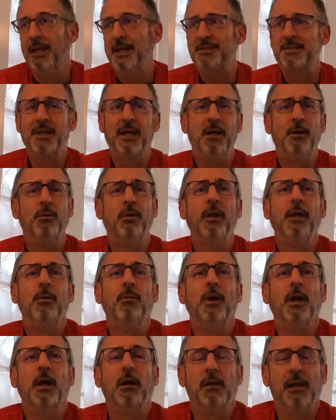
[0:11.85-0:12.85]
let's say you really
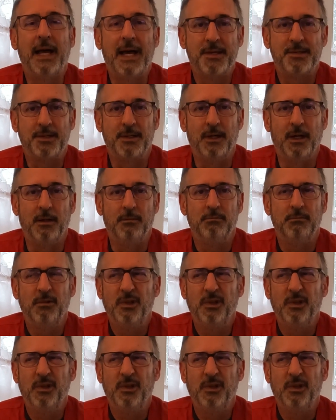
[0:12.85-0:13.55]
want to class it up.